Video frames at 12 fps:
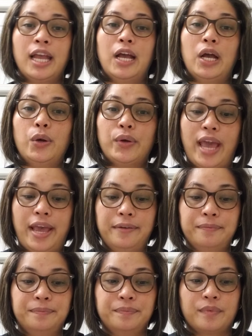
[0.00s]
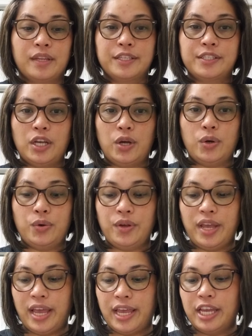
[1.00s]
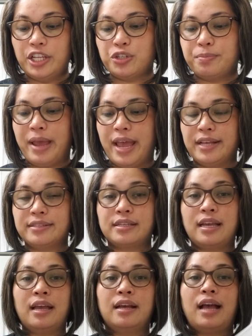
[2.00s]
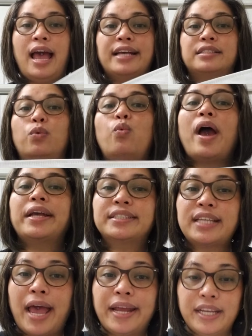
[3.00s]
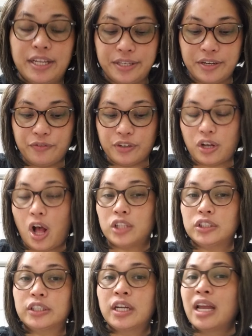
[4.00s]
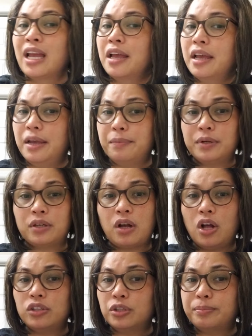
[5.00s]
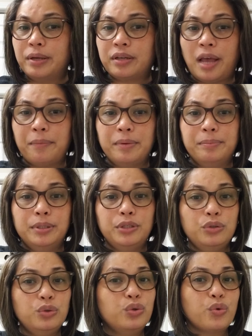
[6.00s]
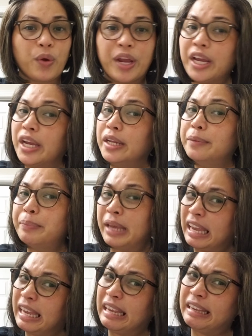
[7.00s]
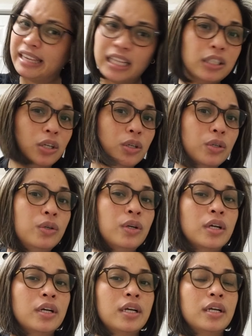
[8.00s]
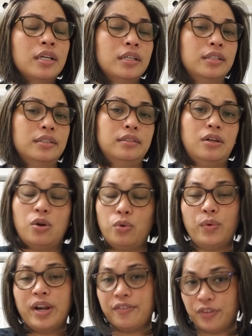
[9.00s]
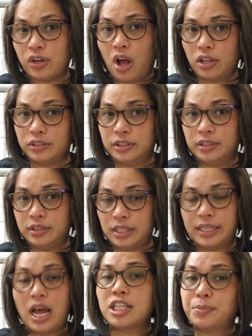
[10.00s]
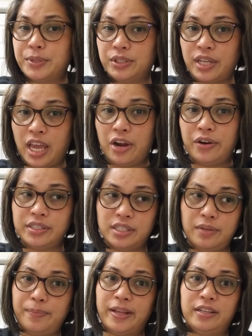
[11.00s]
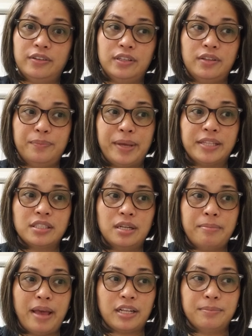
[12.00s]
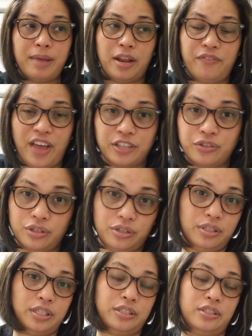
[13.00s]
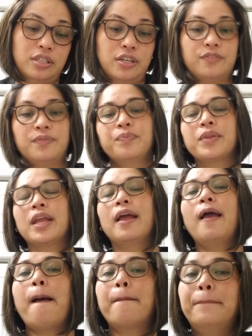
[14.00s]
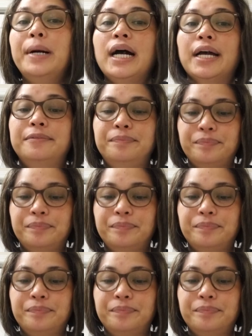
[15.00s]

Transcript: Okay, so each mask has a white side in different color. If the color can be blue, green, pink, yellow, or whatever color that the hospital carries. It depends on the manufacturers and stuff. But